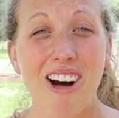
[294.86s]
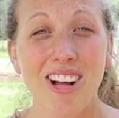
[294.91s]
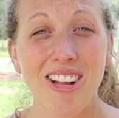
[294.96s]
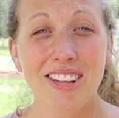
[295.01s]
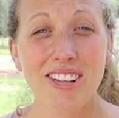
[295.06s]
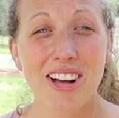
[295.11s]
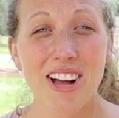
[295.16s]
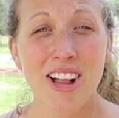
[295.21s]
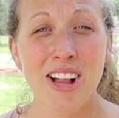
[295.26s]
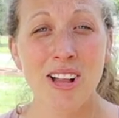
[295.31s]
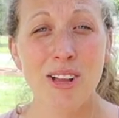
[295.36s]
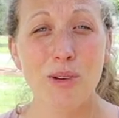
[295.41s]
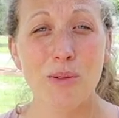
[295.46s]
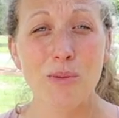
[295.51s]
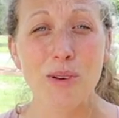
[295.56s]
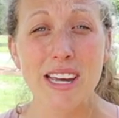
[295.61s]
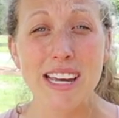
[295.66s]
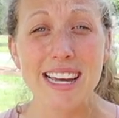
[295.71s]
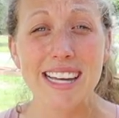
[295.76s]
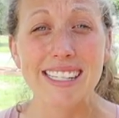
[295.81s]
all in all,
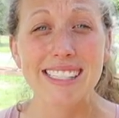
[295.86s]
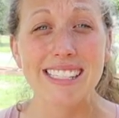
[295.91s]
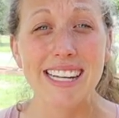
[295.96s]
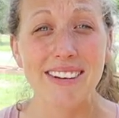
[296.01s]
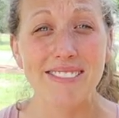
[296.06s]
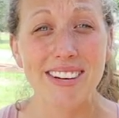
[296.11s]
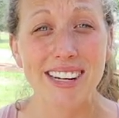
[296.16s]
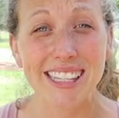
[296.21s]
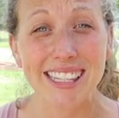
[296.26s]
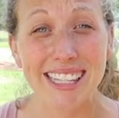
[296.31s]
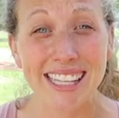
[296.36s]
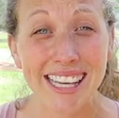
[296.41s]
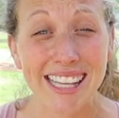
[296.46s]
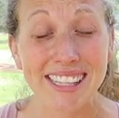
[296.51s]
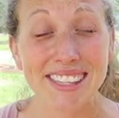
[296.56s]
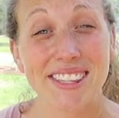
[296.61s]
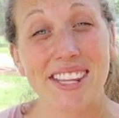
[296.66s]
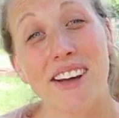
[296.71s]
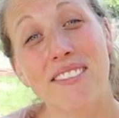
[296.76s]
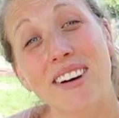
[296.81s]
we definitely
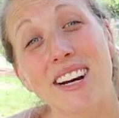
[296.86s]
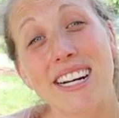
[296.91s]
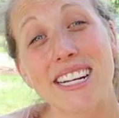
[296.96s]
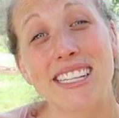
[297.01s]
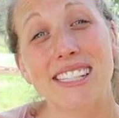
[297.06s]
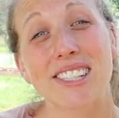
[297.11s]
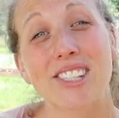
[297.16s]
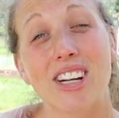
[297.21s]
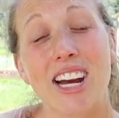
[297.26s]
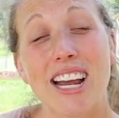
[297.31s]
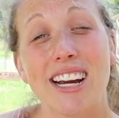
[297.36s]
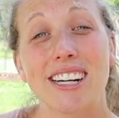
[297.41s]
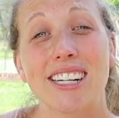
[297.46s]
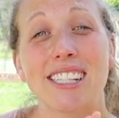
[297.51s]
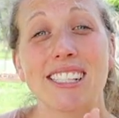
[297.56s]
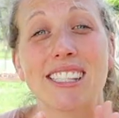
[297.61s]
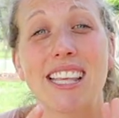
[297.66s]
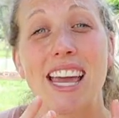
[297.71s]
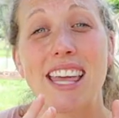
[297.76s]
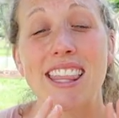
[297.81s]
love our Easter
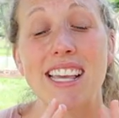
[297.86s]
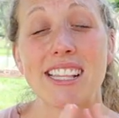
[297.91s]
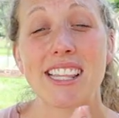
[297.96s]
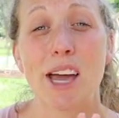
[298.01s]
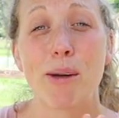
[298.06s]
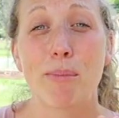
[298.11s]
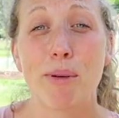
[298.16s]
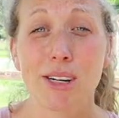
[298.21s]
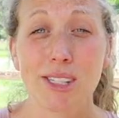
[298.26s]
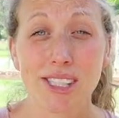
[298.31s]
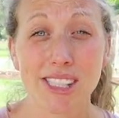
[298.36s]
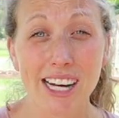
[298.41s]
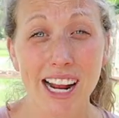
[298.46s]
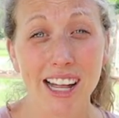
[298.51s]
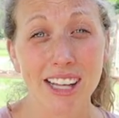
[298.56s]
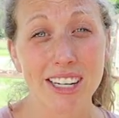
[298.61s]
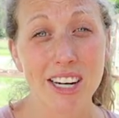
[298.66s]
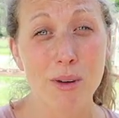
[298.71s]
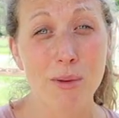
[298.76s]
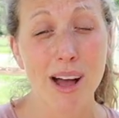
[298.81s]
eggers. I think that
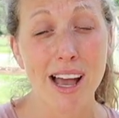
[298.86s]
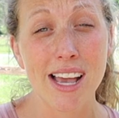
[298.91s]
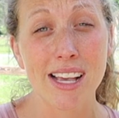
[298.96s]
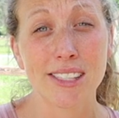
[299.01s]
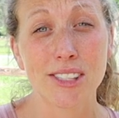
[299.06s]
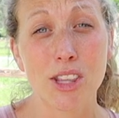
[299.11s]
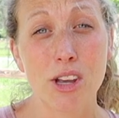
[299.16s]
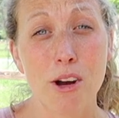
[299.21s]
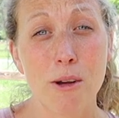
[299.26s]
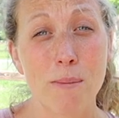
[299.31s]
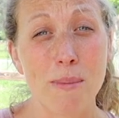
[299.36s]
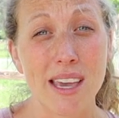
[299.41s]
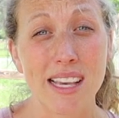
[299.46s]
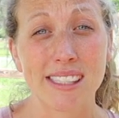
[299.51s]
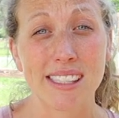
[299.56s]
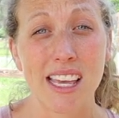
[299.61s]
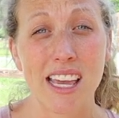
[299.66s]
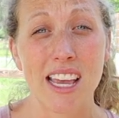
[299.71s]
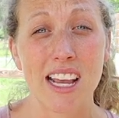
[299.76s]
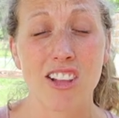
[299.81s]
personality wise, they're
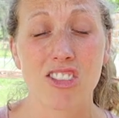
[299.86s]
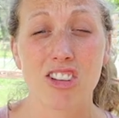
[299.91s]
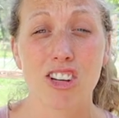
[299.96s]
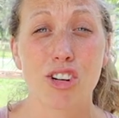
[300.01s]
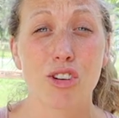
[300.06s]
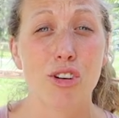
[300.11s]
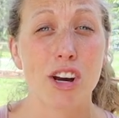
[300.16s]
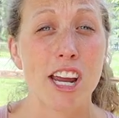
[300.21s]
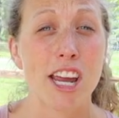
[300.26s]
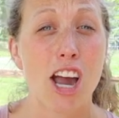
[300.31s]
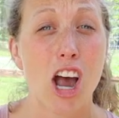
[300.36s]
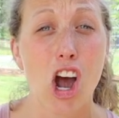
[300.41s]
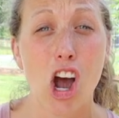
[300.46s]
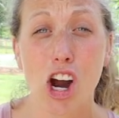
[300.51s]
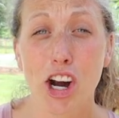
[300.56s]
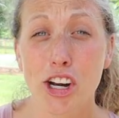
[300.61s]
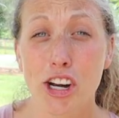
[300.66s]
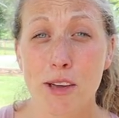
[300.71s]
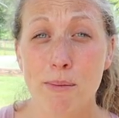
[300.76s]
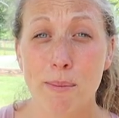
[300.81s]
amazing. They're a great
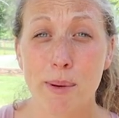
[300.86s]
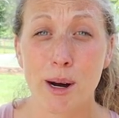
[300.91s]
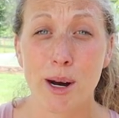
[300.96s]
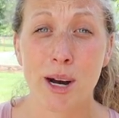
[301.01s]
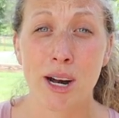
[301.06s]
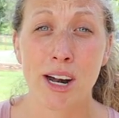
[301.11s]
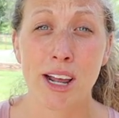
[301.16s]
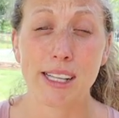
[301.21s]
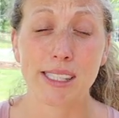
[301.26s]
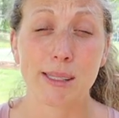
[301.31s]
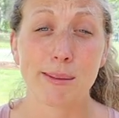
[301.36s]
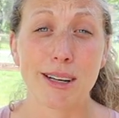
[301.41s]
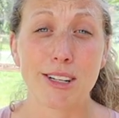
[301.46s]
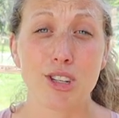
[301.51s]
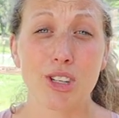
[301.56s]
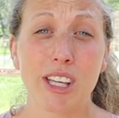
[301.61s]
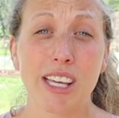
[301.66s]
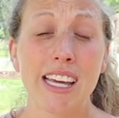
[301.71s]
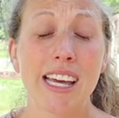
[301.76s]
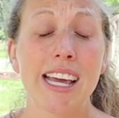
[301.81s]
hardy bird,
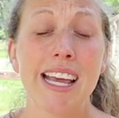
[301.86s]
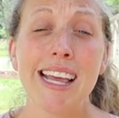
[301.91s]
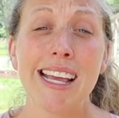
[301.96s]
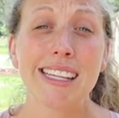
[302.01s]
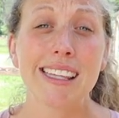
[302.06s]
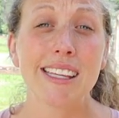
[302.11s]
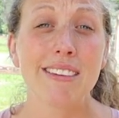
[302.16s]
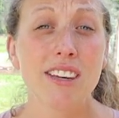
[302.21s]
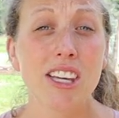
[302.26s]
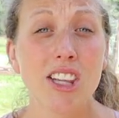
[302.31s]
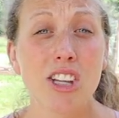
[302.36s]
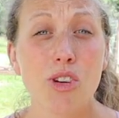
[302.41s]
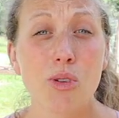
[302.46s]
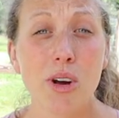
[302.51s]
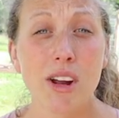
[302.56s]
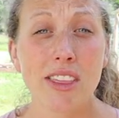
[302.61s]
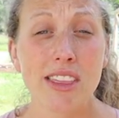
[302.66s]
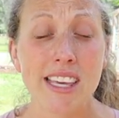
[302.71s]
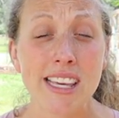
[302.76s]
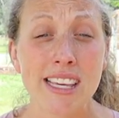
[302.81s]
especially living in the
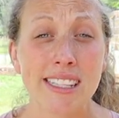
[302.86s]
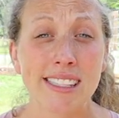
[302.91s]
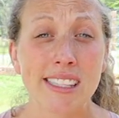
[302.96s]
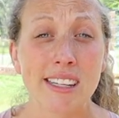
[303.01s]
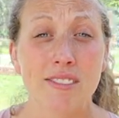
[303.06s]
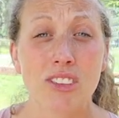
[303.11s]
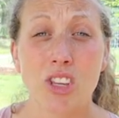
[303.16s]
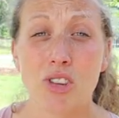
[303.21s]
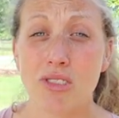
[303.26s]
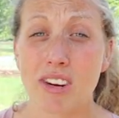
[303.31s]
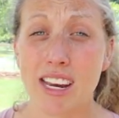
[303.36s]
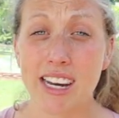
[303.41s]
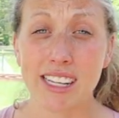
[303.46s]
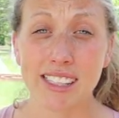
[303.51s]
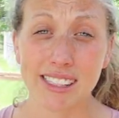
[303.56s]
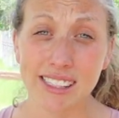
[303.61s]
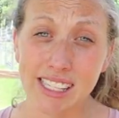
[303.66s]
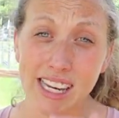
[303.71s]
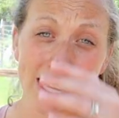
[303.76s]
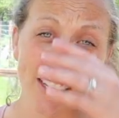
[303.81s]
northeast of the United
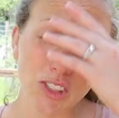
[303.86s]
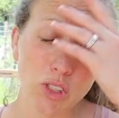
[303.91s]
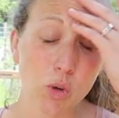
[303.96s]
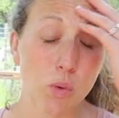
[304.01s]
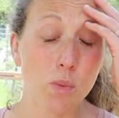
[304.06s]
States.